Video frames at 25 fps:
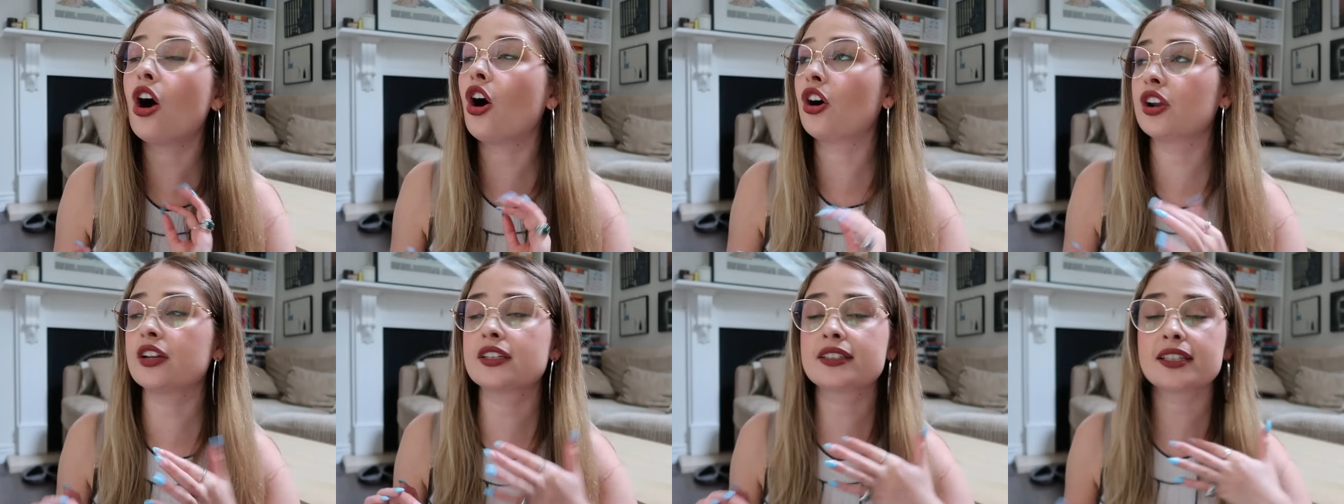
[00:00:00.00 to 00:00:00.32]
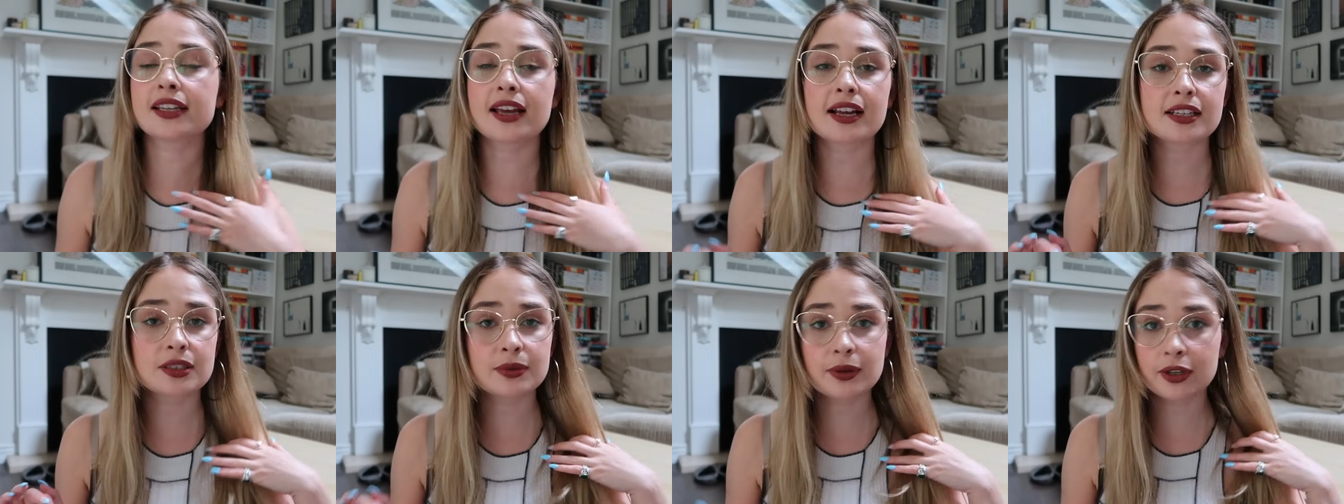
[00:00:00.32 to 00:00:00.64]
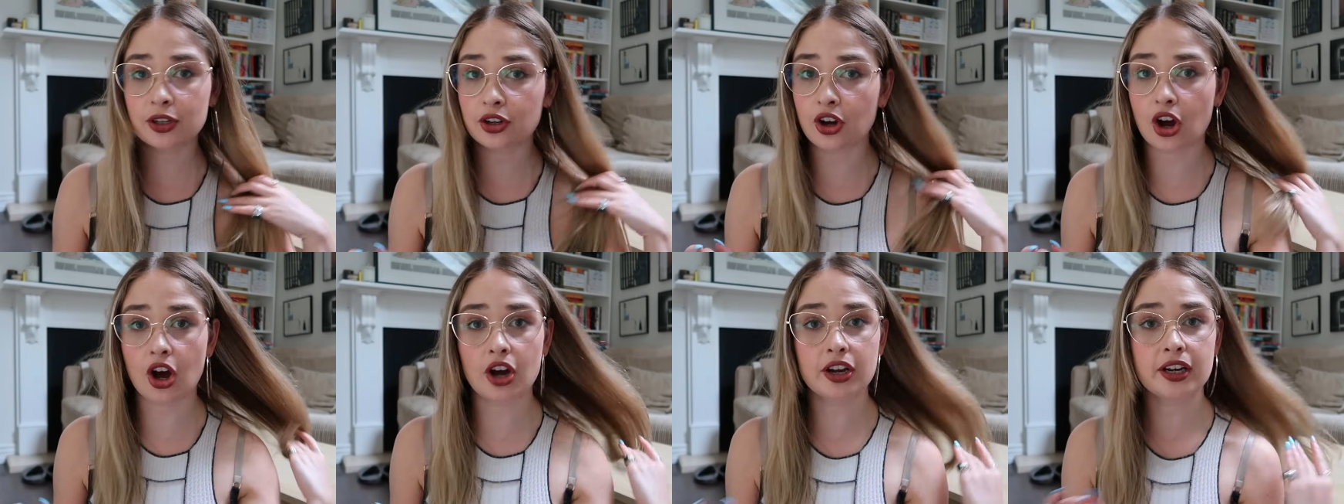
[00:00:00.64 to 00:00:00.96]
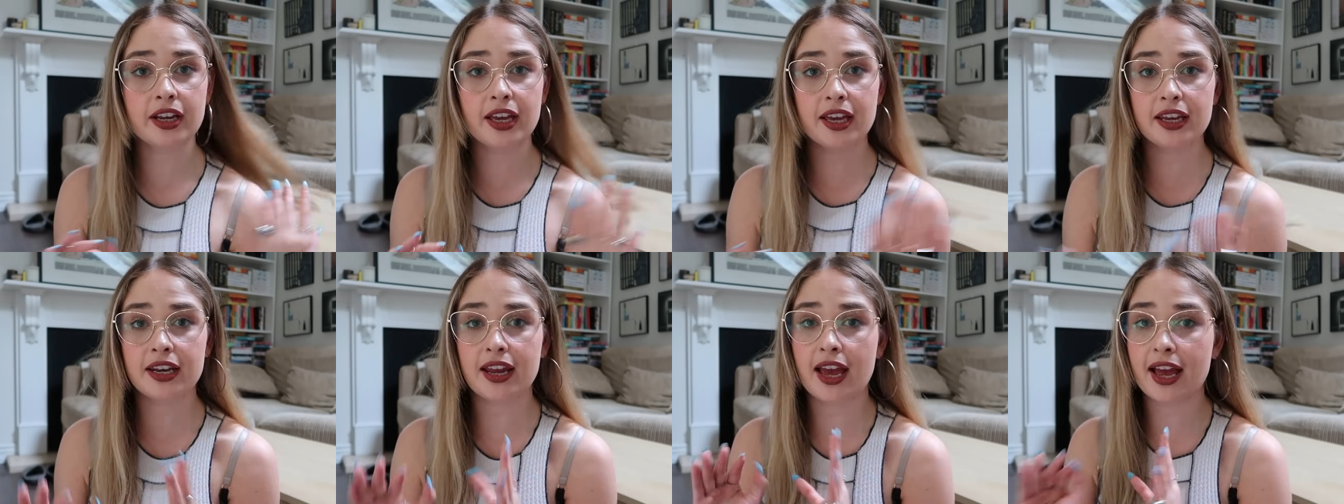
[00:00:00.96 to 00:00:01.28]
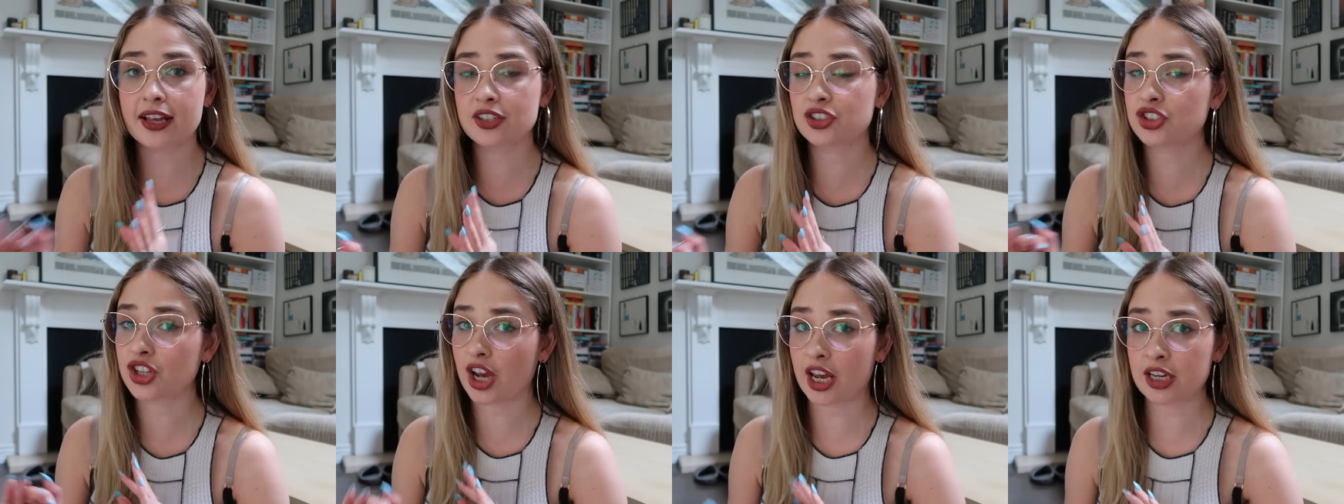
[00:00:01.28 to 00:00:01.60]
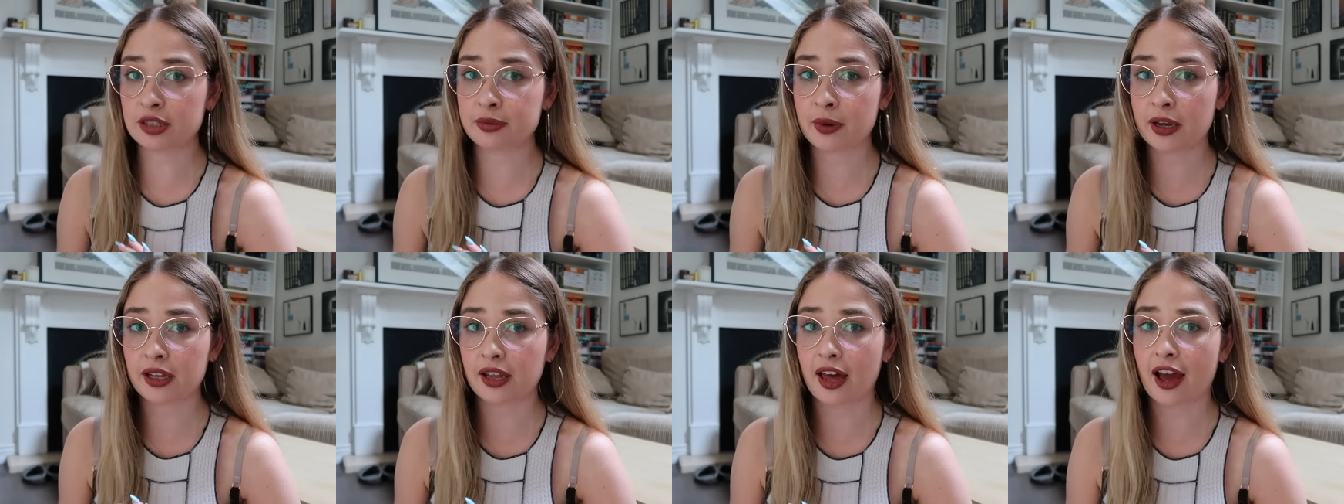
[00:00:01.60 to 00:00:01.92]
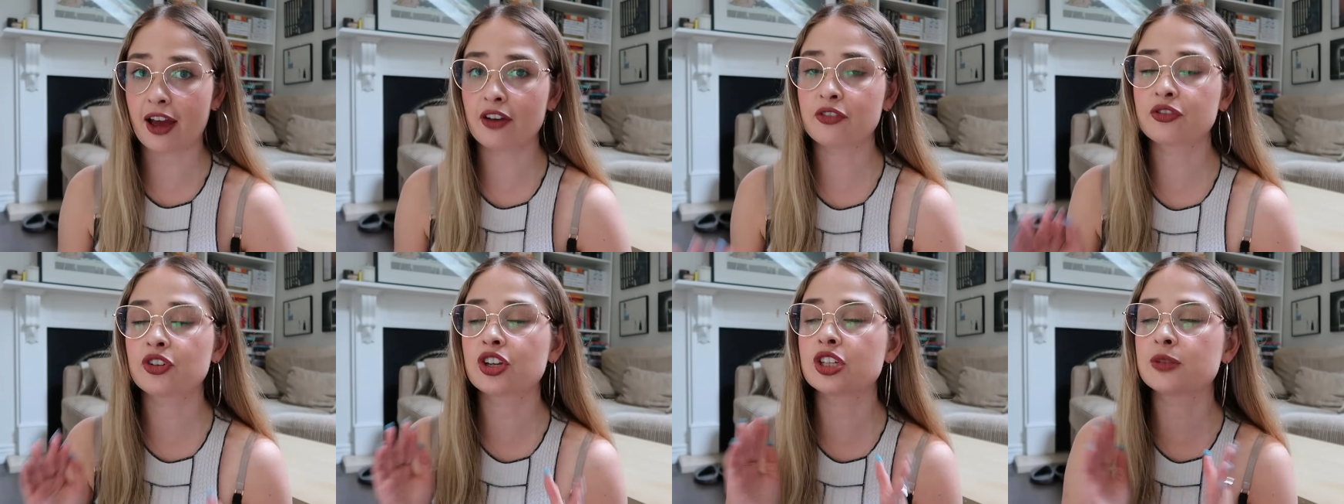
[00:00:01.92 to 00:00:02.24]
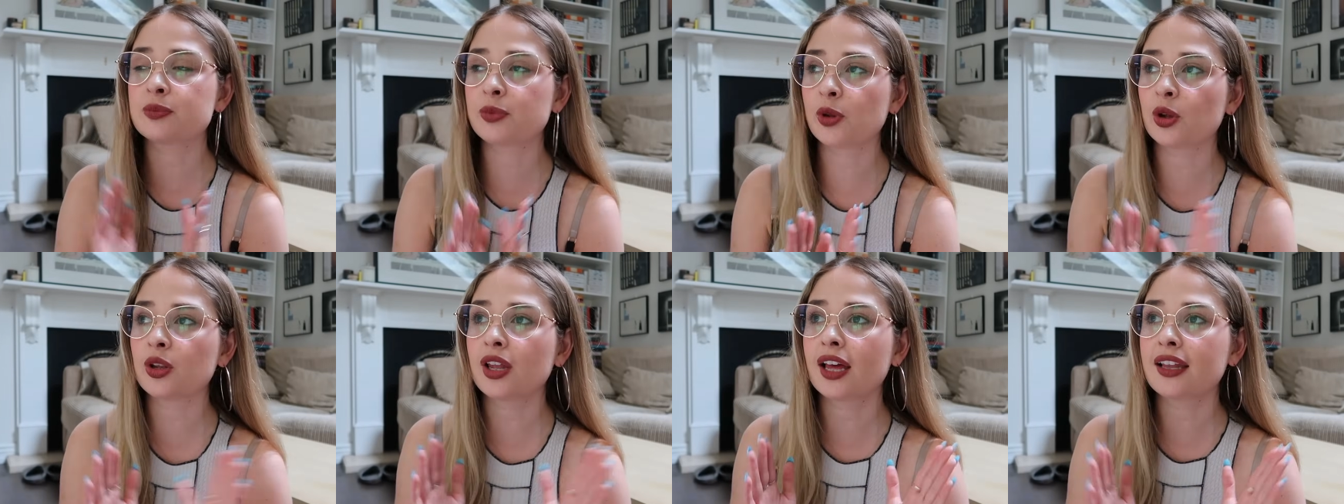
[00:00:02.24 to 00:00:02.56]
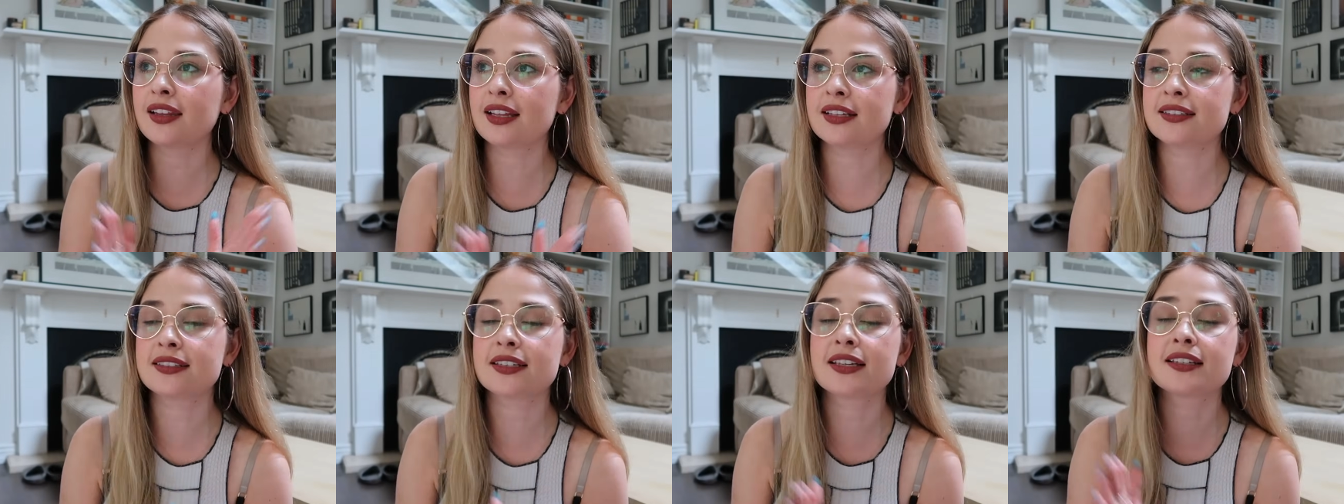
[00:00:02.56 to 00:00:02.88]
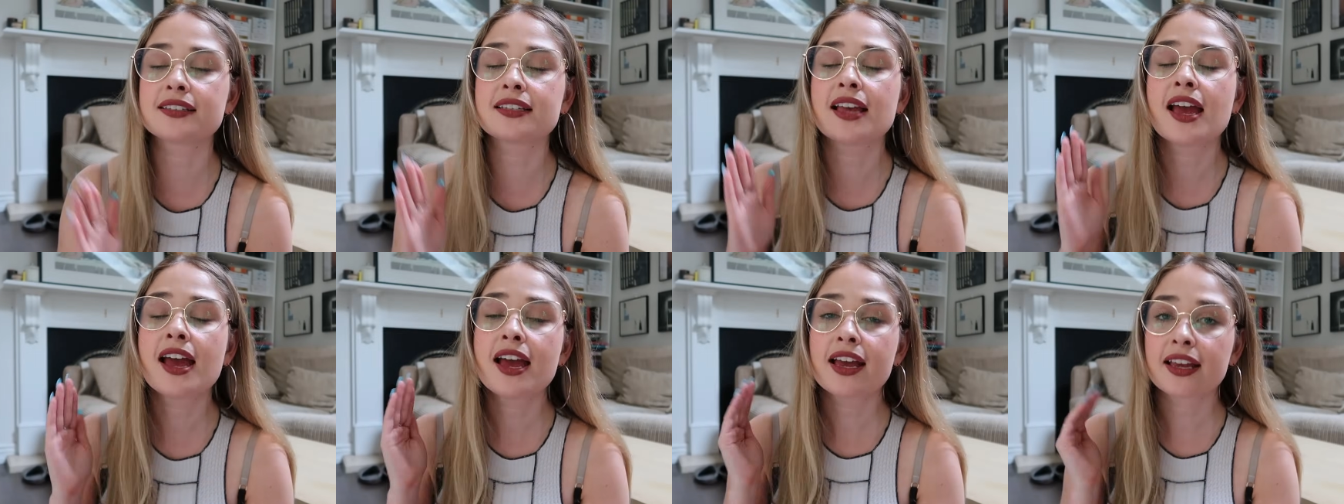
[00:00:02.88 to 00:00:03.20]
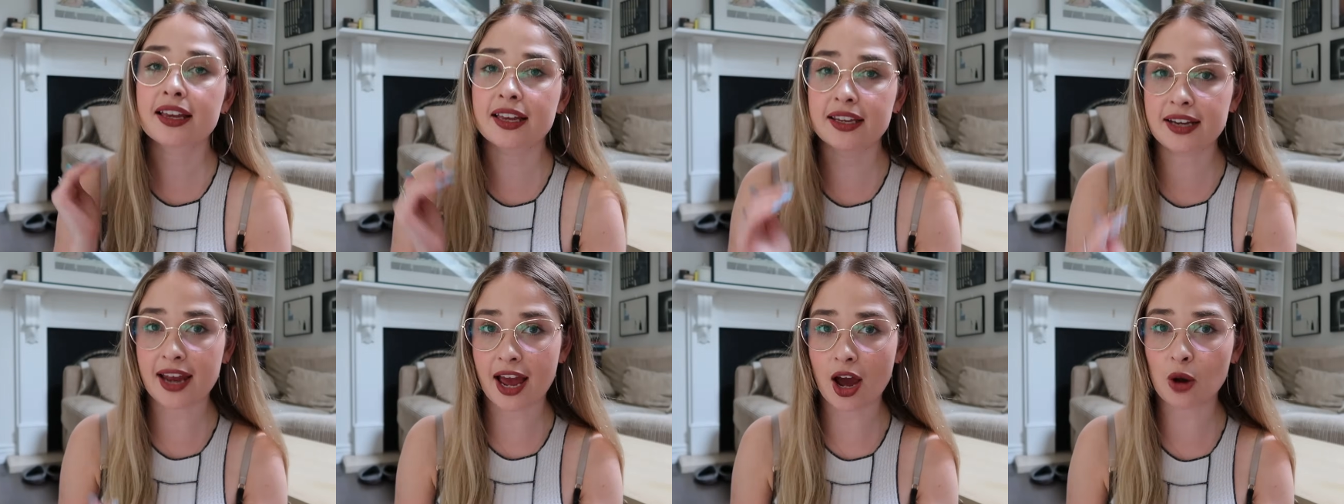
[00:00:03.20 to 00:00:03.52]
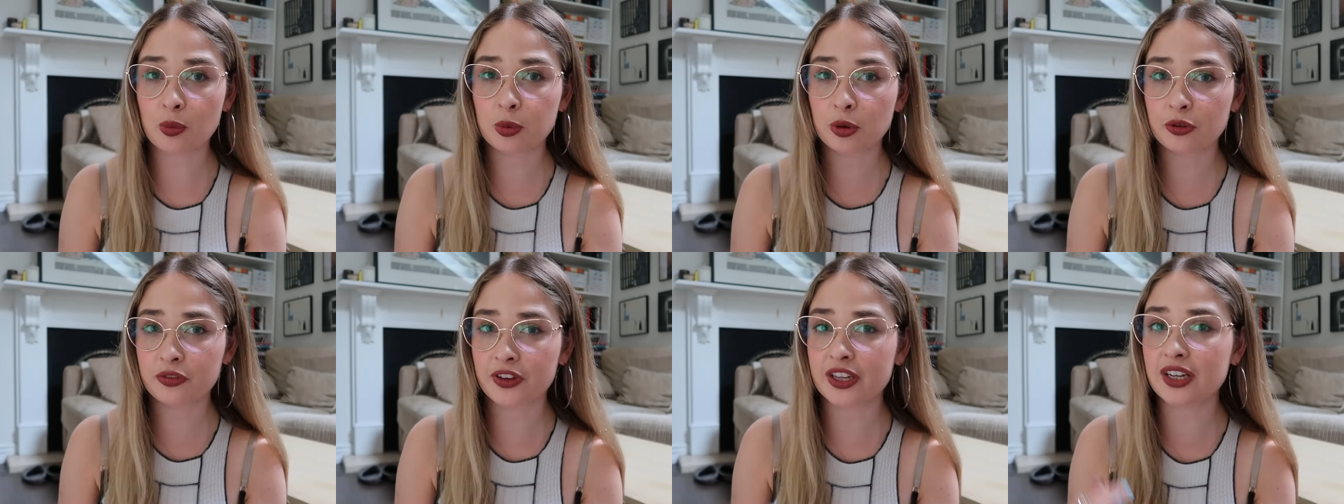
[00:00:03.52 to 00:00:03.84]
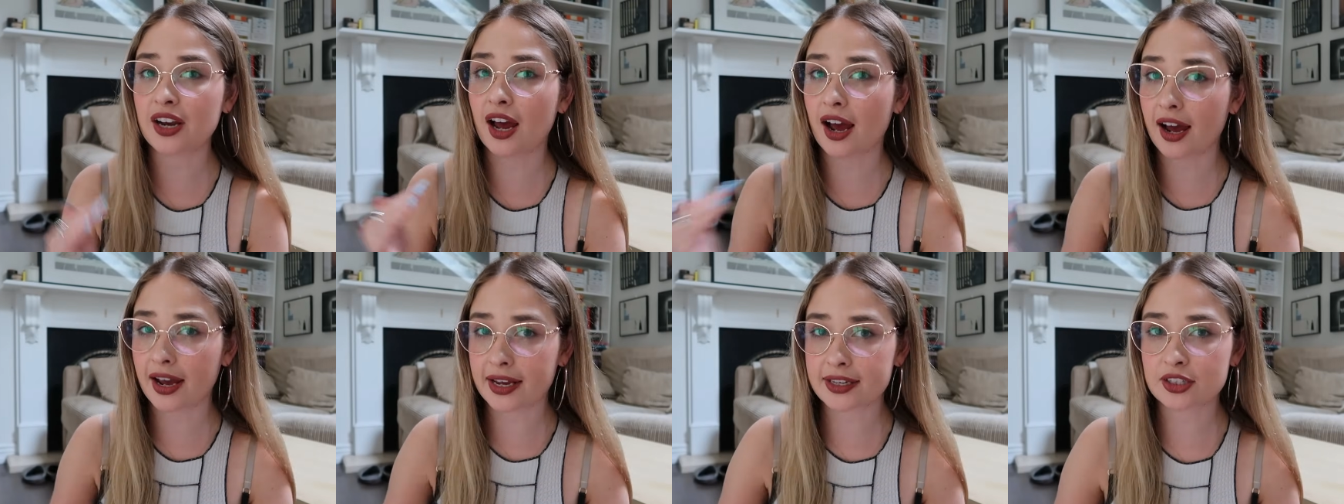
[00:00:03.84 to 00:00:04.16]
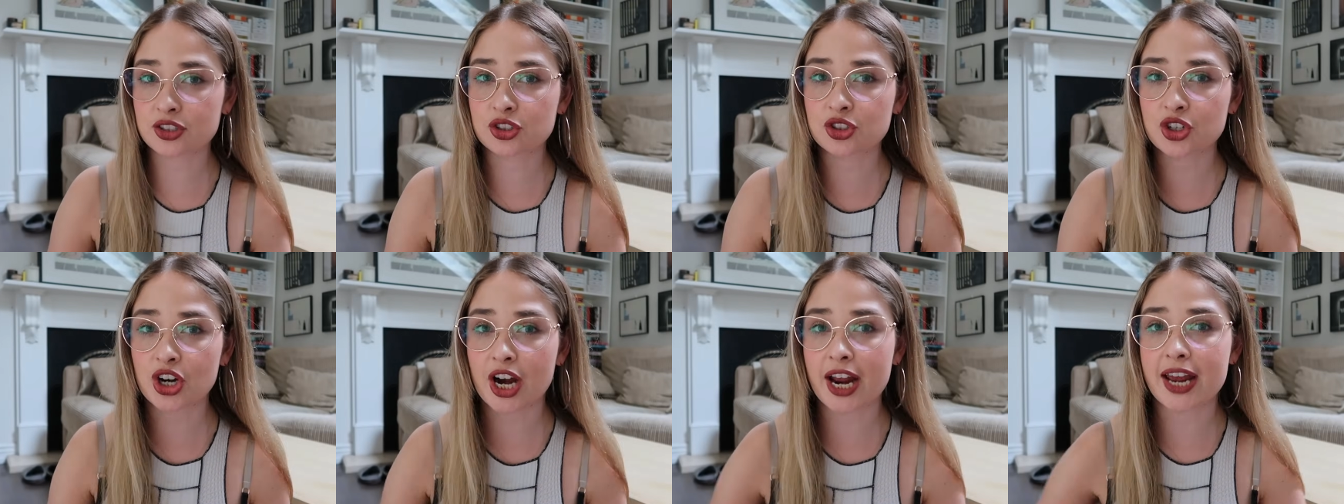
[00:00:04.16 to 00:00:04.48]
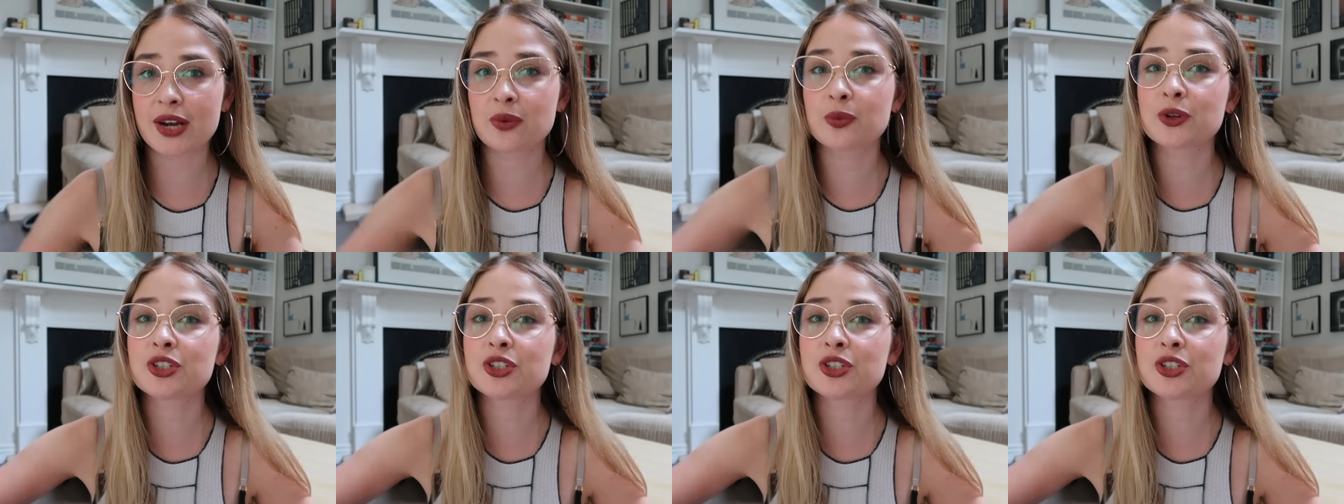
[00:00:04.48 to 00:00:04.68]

Honestly, I swear to God, it has changed my life because blue light lenses can help prevent eye strain,